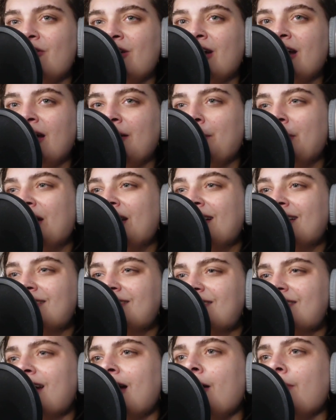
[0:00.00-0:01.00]
and I'm an
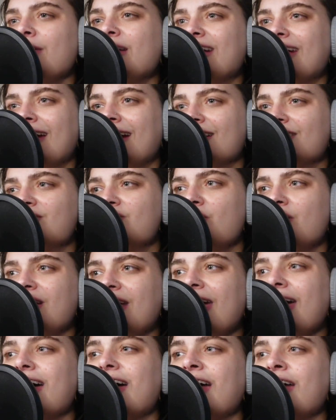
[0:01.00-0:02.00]
insomniac. So
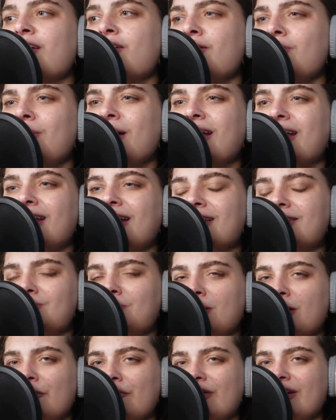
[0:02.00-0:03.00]
yeah, I could make it as
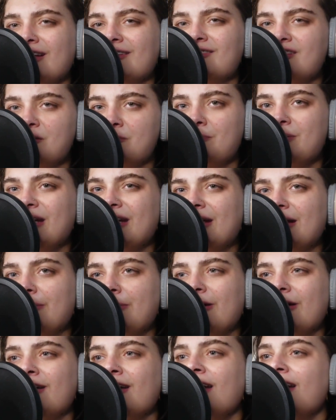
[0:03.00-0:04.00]
perfect as can be,
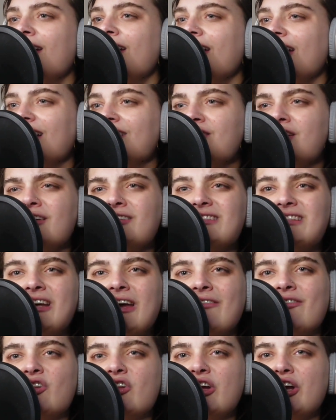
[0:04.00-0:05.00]
but as long as you
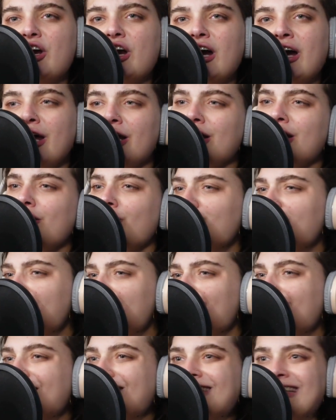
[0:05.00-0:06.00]
have clear audio and
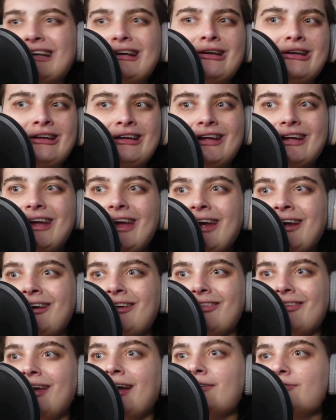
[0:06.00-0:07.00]
some music, heck,
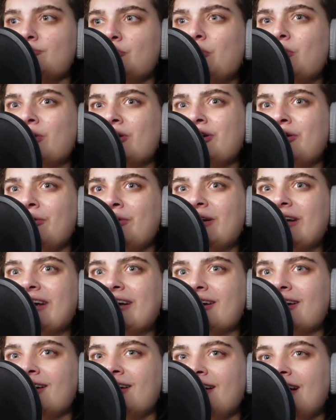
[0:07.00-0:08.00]
that's what we're doing
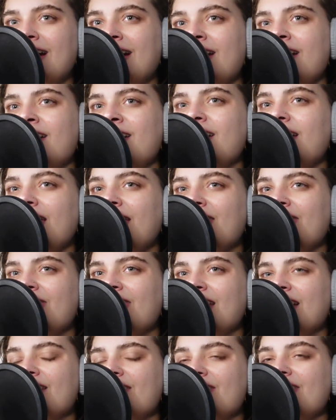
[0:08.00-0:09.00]
here. And I
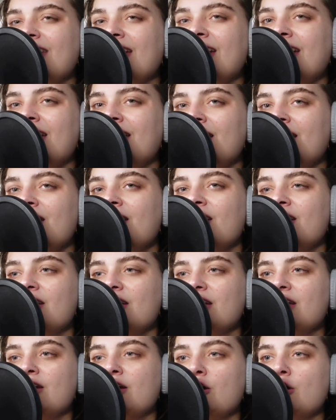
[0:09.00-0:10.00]
think that,
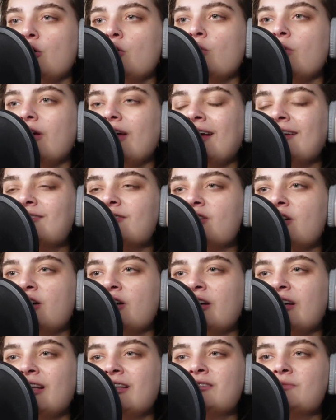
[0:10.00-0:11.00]
as
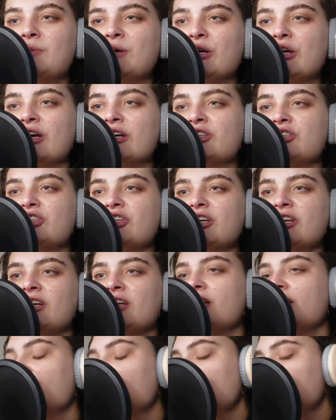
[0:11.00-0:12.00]
long as production,